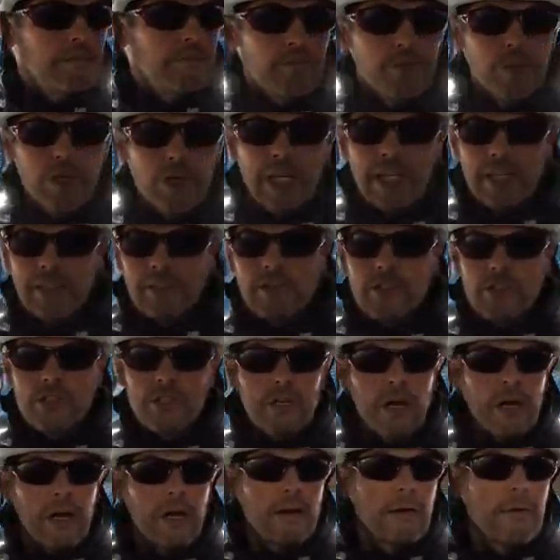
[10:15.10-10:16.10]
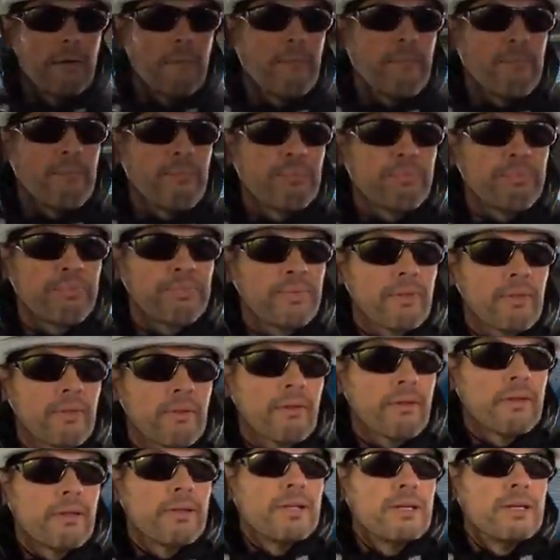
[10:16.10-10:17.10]
brilliant um,
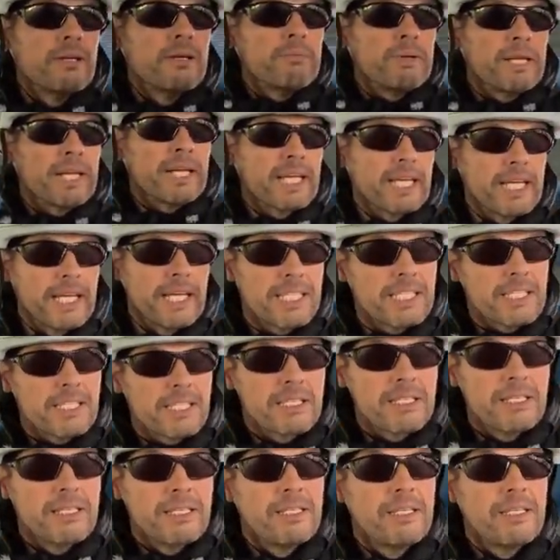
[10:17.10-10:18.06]
bit of kit